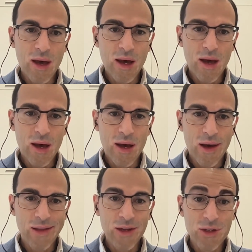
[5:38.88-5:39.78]

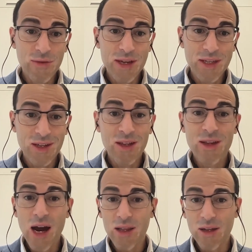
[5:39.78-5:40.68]
and they also invested
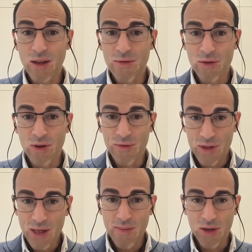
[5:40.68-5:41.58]
indirectly through
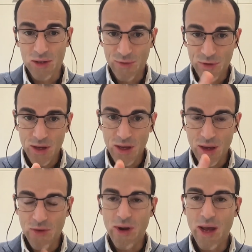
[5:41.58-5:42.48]
LIFTT, because
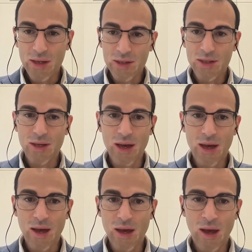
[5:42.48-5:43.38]
LIFTT raised
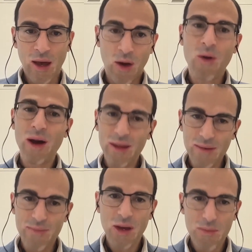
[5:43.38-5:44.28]

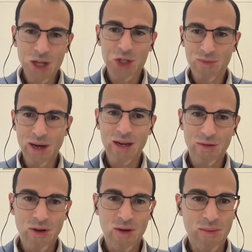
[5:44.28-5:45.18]
quite a big bunch of
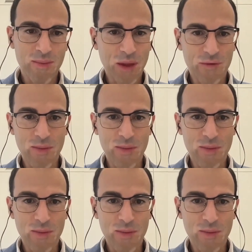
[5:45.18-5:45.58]
money from